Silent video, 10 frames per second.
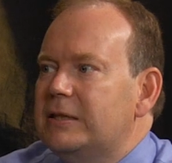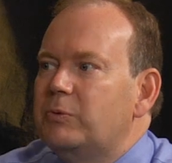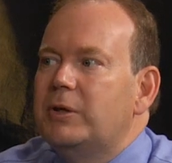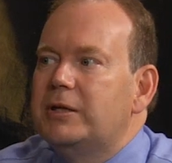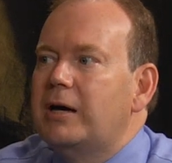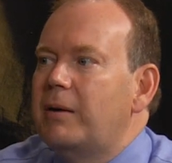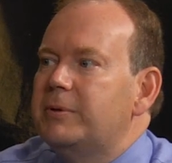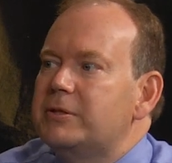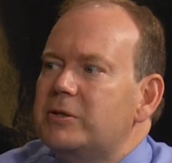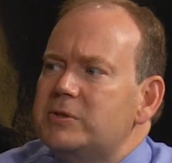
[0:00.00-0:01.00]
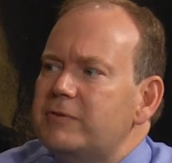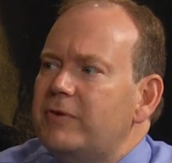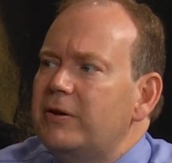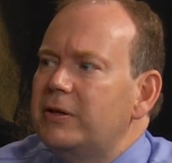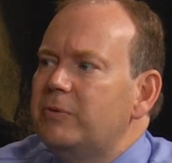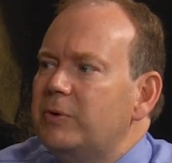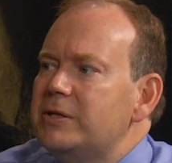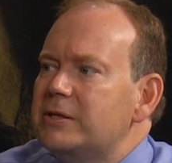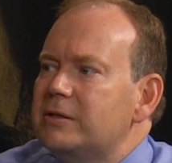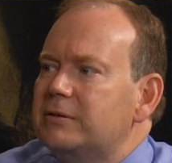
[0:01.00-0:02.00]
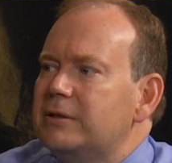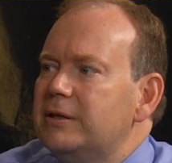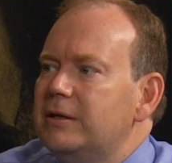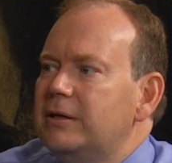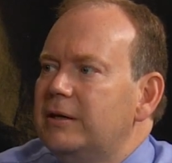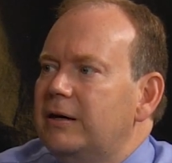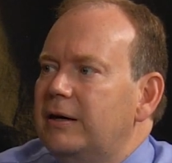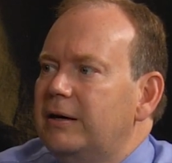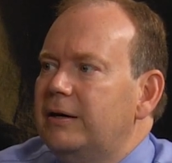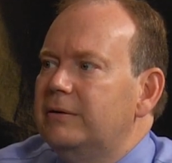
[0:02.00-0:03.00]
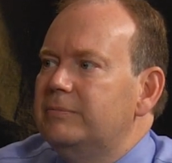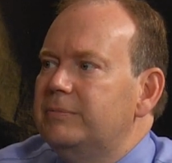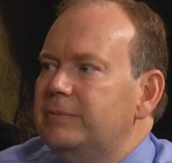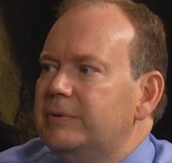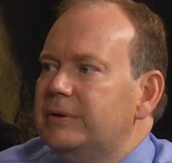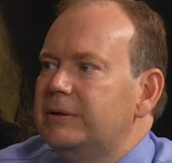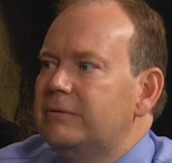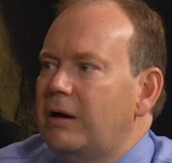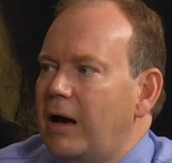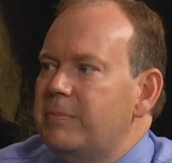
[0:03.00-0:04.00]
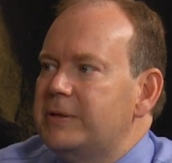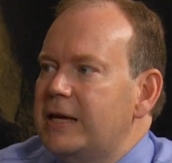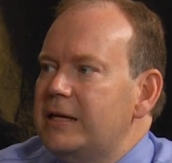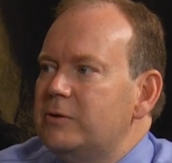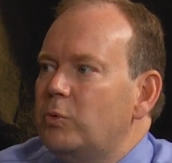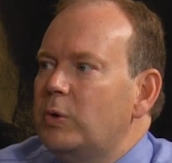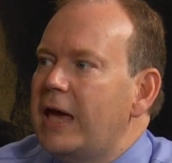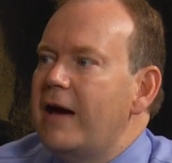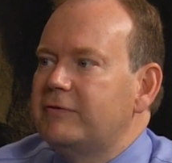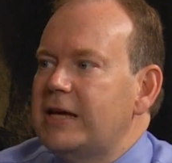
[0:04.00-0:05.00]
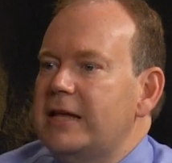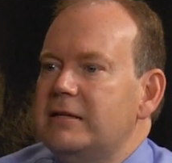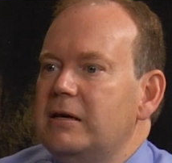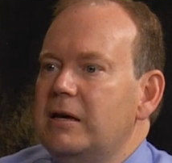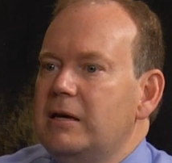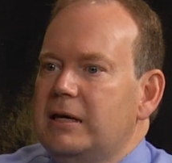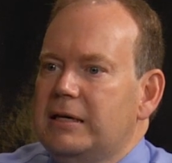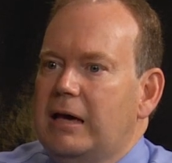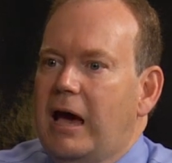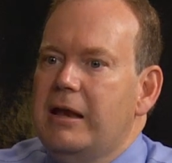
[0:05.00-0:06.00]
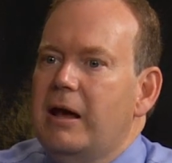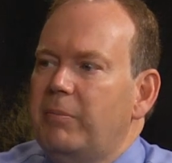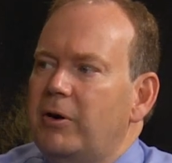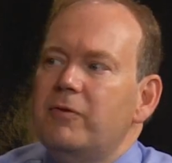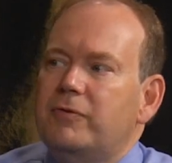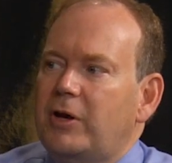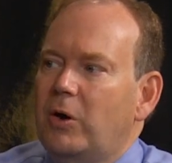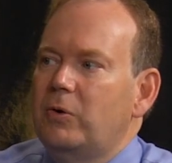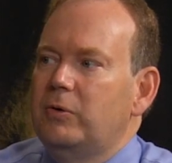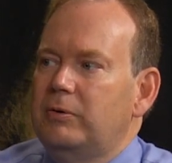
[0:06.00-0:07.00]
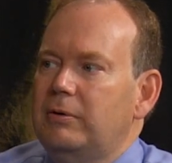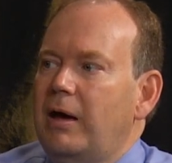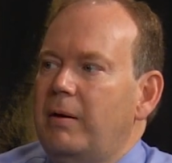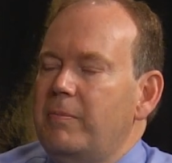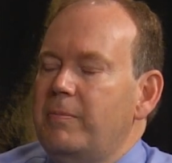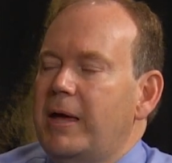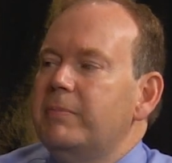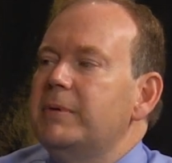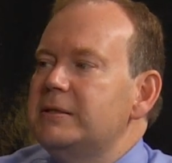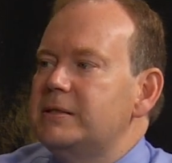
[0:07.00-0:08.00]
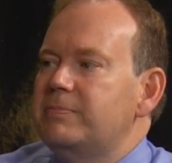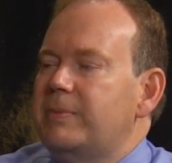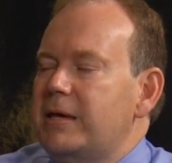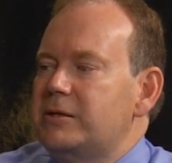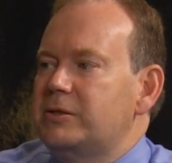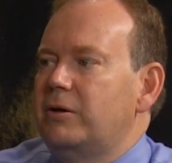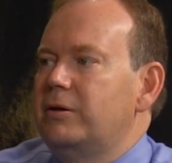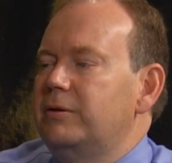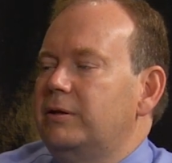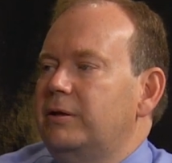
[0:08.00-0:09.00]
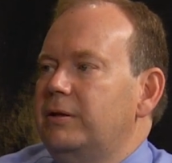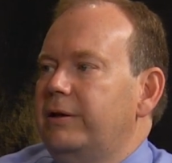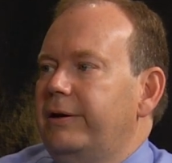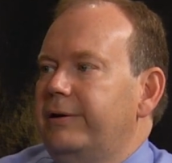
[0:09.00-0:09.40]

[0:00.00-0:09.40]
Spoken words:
that we adopted. So it's a fairly recent update. We have done a number of code amendments based on the